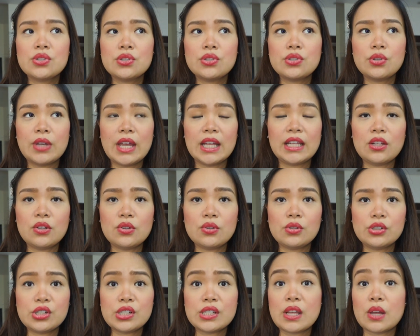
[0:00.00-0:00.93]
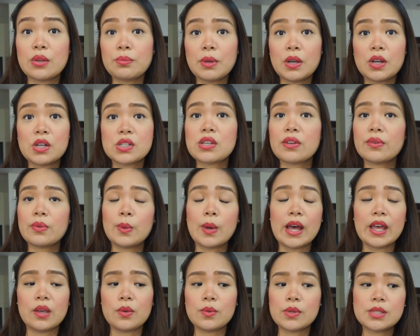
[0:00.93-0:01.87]
to get an ultrasound because
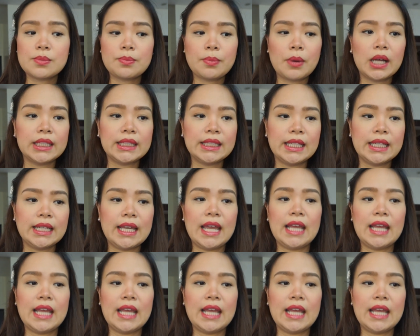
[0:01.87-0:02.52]
I was spotting,